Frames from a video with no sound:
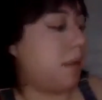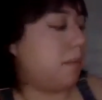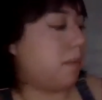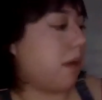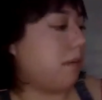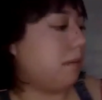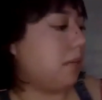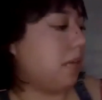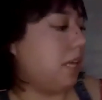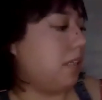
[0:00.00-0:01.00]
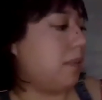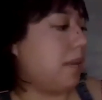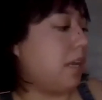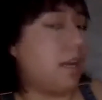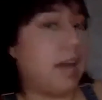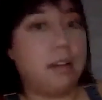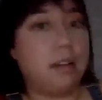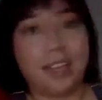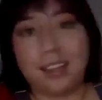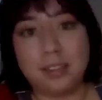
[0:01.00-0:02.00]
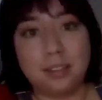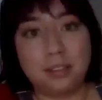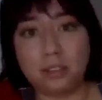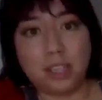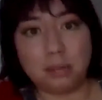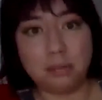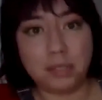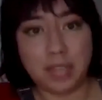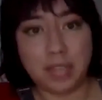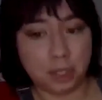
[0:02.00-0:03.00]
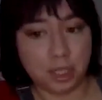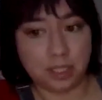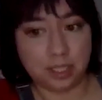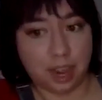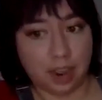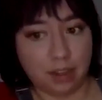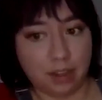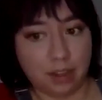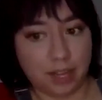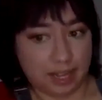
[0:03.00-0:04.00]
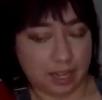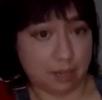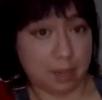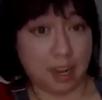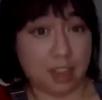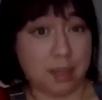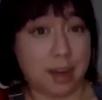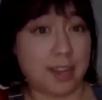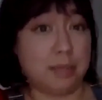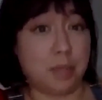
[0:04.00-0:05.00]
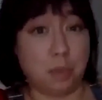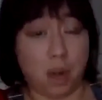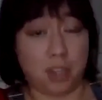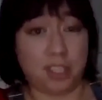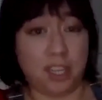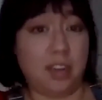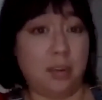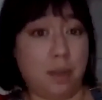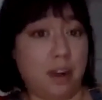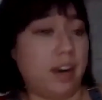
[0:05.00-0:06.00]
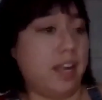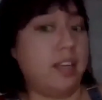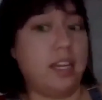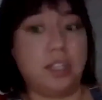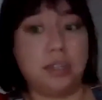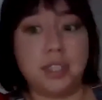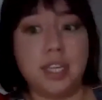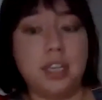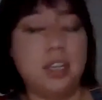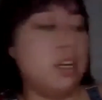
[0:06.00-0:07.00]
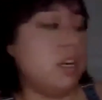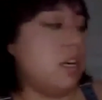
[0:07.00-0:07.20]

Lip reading: It probably, depending on how, like, denim jean style, like depending on the amount of times you wash it and wear it and use it,